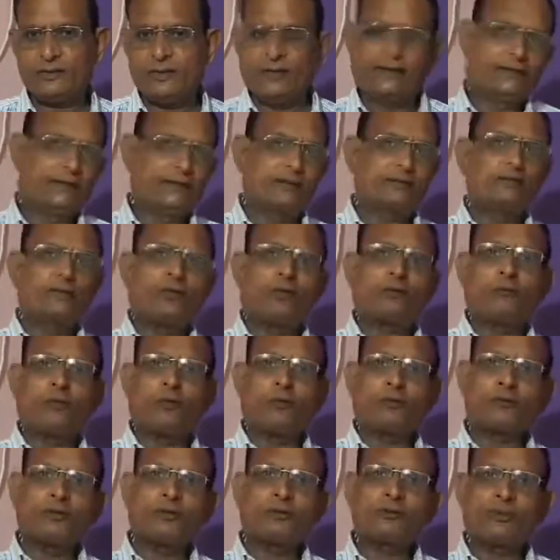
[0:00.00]
It is not
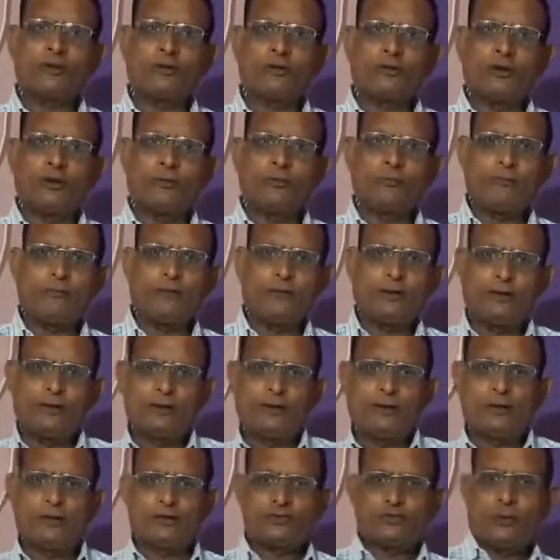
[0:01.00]
for the sake of
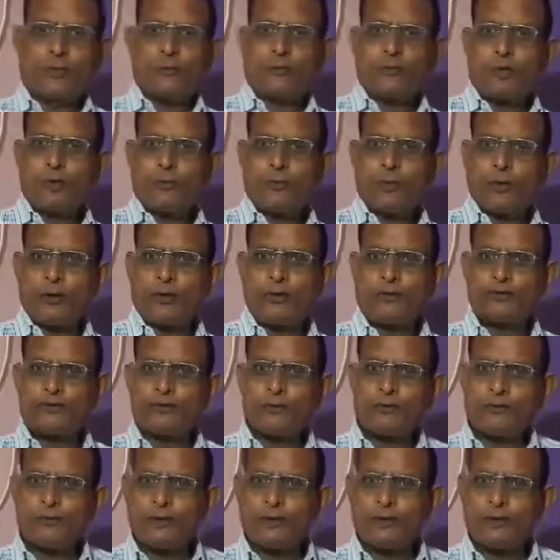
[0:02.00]
a chumko policy,